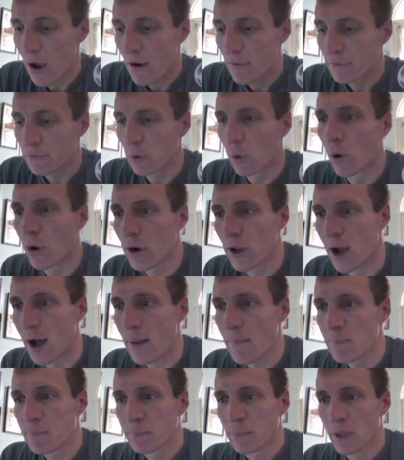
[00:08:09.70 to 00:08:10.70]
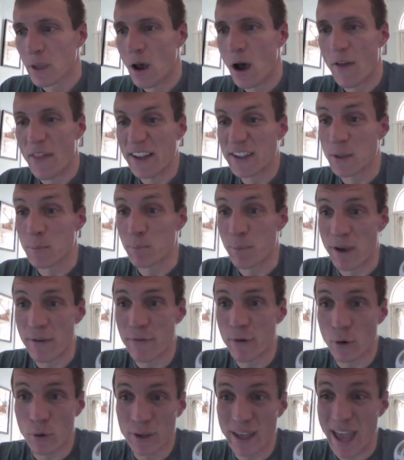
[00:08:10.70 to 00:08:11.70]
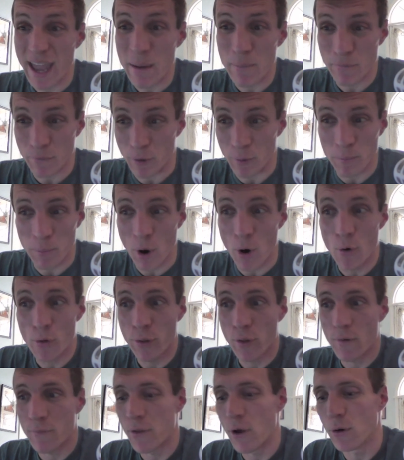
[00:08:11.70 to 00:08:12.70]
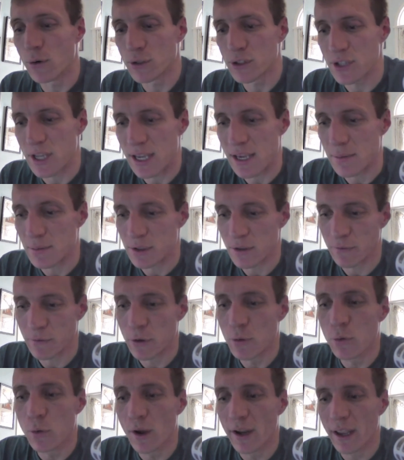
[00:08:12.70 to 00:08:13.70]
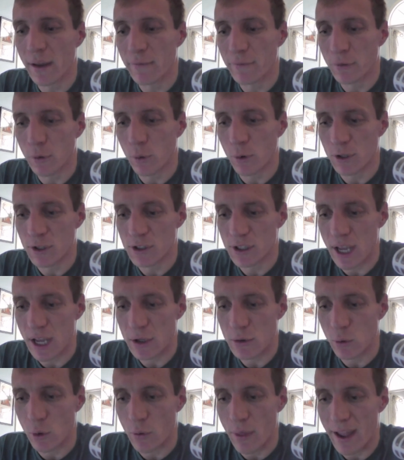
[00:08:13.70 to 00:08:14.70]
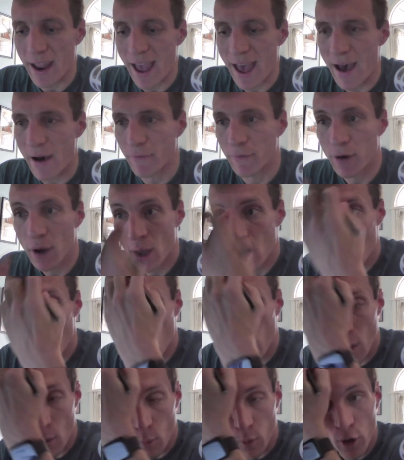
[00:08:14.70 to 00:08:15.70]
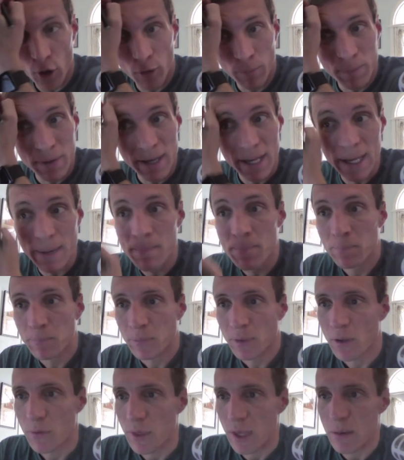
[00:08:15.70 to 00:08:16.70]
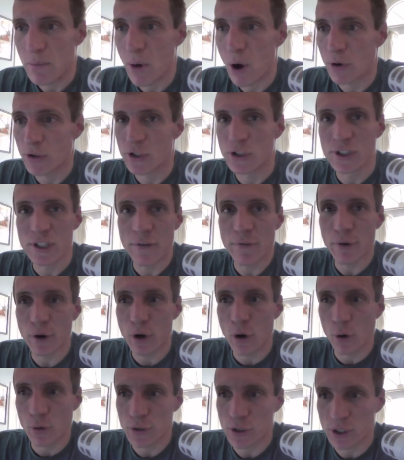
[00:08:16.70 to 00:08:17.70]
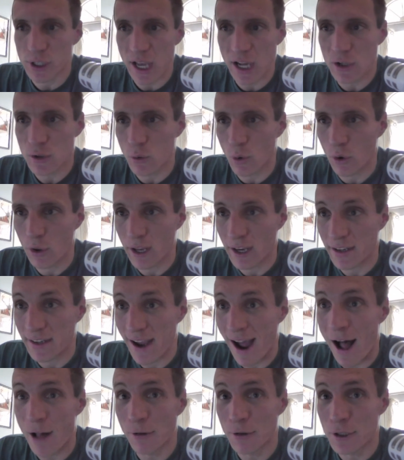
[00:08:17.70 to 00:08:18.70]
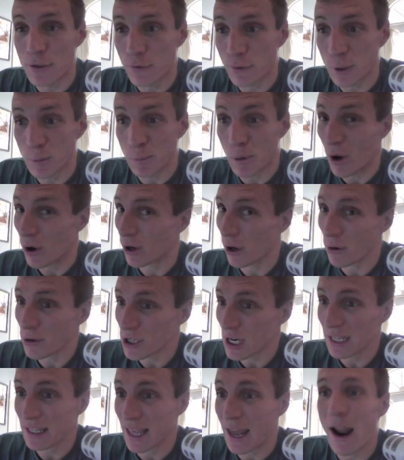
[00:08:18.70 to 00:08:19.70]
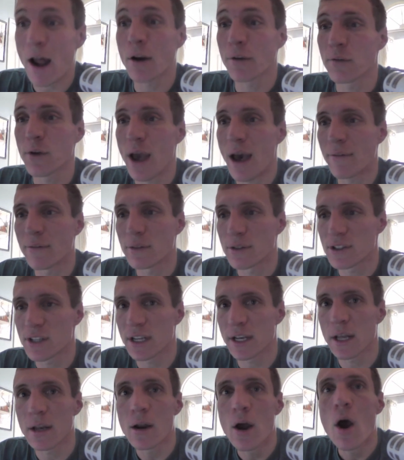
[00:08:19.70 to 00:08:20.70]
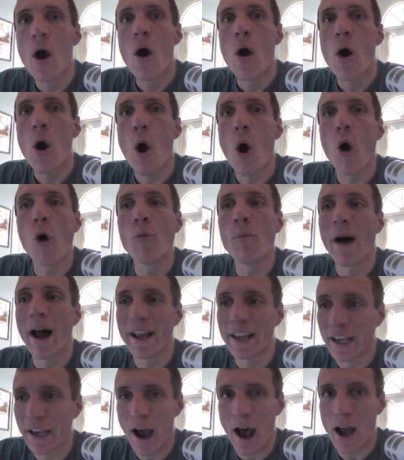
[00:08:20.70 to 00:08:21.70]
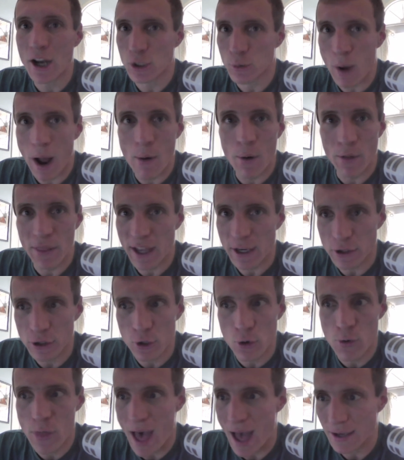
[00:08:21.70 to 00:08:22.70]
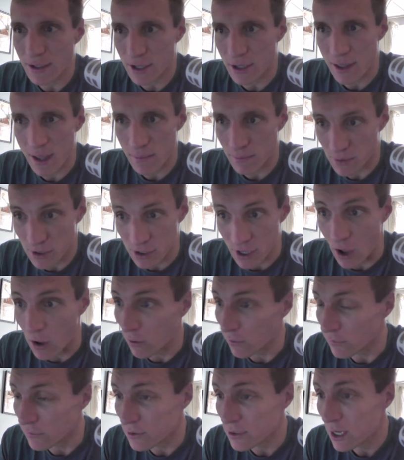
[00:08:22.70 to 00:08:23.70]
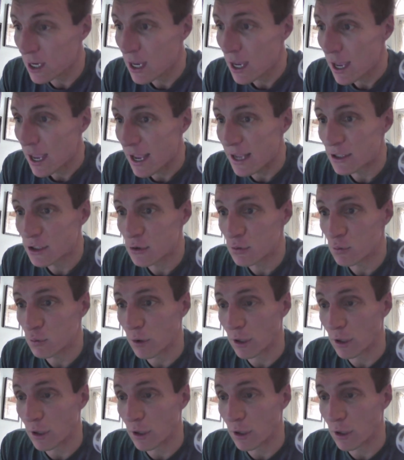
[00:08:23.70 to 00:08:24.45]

Florida, that's a pivotal game for both of those teams. If you look at Florida's schedule, they have what will be the most difficult schedule in college football. Go check that out if you haven't seen it. Oh my gosh, why would they do that to themselves? It's